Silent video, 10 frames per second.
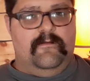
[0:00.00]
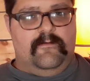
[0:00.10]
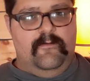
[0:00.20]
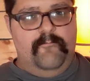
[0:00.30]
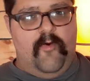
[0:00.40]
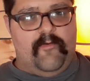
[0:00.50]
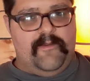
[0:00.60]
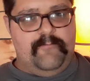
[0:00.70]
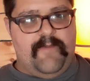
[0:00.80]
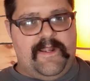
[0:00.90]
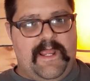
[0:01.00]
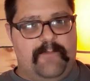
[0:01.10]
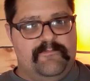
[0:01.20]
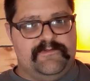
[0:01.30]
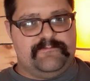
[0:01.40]
Good morning. My
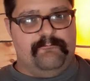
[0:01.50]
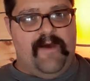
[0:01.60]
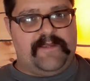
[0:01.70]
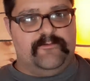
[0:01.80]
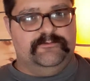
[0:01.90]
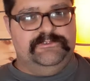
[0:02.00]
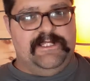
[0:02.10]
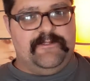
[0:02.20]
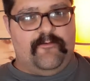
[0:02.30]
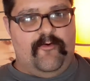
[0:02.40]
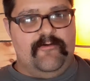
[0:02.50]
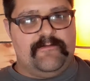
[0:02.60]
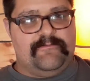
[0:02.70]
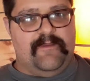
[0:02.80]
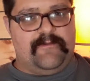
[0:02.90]
name is Michael J. Long,
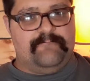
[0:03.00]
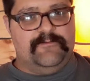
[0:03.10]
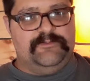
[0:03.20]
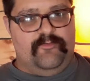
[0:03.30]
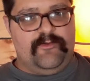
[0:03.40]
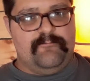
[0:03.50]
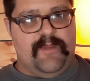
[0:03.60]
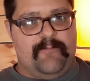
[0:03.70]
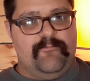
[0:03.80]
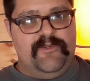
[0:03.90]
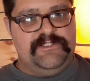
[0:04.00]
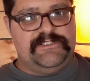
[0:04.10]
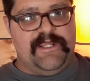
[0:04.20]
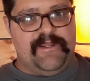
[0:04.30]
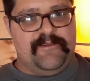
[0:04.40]
and thank you for joining me. I
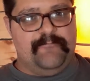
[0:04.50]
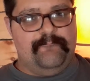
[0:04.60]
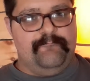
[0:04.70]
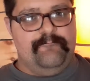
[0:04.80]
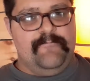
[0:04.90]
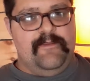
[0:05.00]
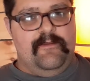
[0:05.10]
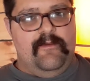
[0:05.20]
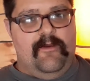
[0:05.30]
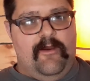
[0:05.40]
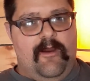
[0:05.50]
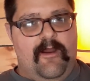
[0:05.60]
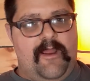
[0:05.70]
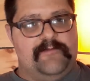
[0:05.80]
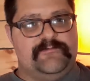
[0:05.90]
appreciate it. All
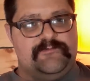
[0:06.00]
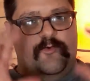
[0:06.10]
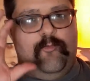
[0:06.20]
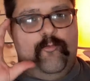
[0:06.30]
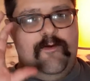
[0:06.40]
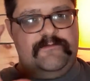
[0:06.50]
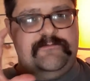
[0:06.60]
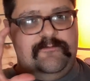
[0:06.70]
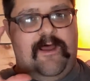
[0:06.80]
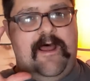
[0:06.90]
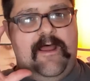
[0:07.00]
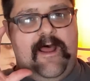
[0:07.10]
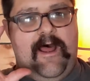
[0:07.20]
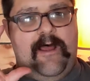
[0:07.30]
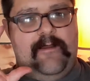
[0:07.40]
right. So, what do
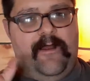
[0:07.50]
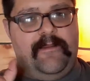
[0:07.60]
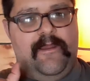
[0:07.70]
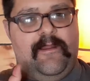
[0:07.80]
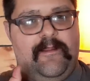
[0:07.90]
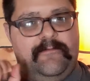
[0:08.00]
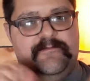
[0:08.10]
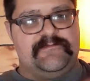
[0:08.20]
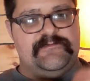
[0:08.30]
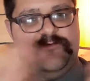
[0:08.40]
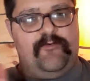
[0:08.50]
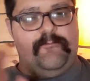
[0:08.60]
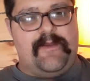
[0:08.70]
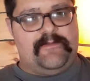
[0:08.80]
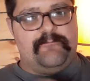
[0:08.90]
this is all
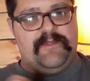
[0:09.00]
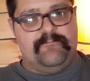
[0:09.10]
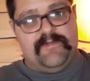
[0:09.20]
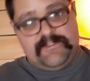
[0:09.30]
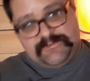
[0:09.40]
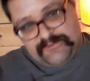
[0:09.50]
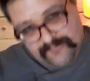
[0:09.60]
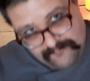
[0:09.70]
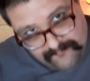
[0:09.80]
about the big picture.